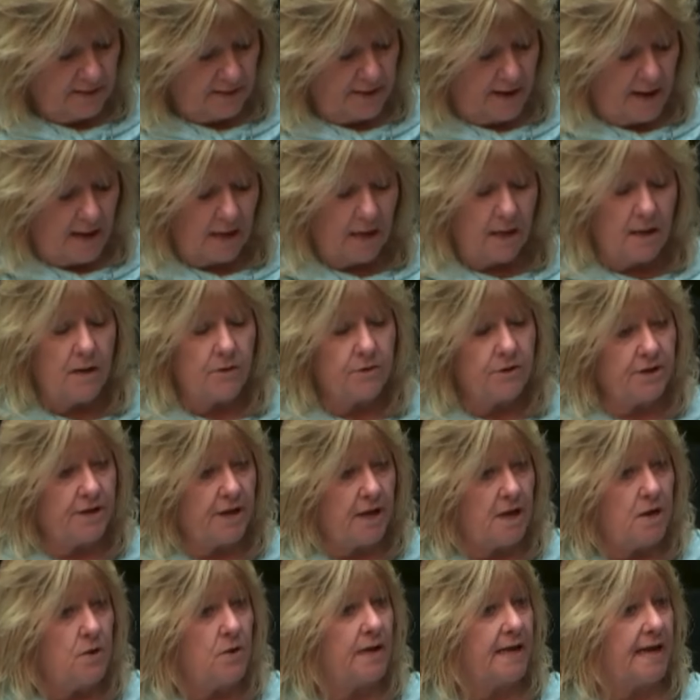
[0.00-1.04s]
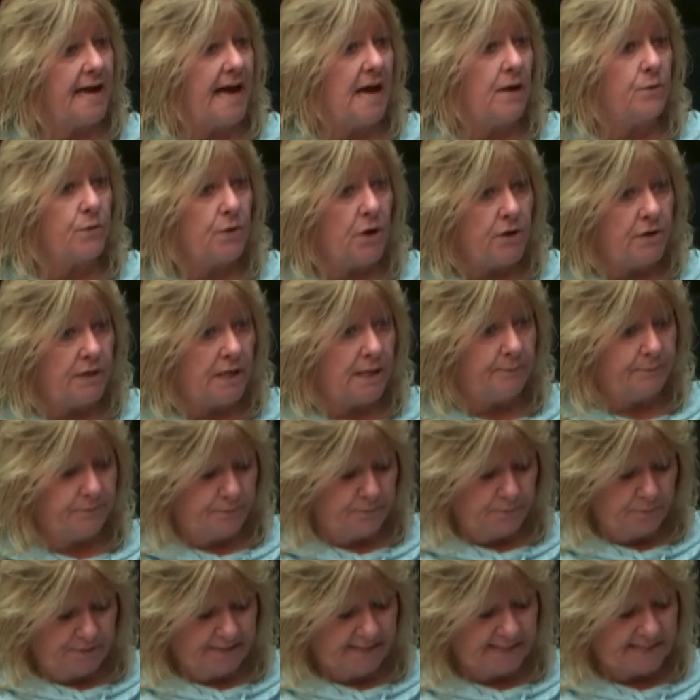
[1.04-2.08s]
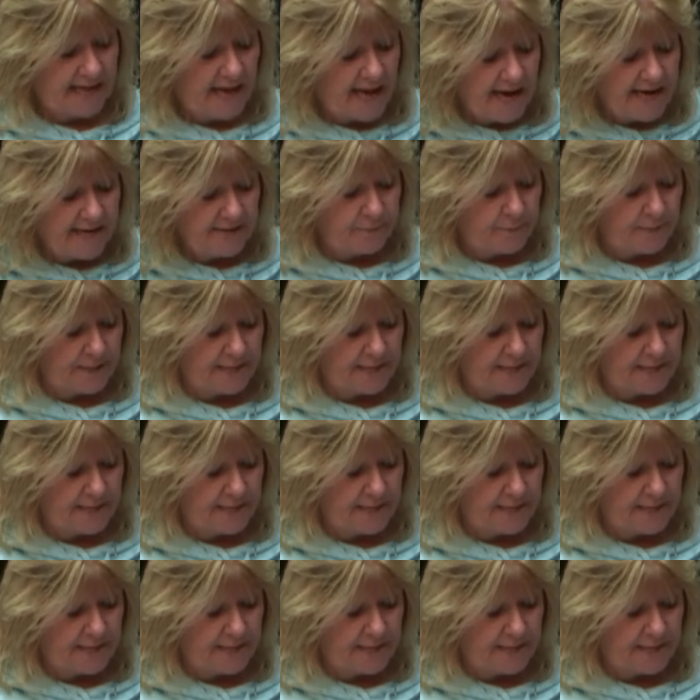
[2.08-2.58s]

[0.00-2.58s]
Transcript: Not long ago, a guy rode up beside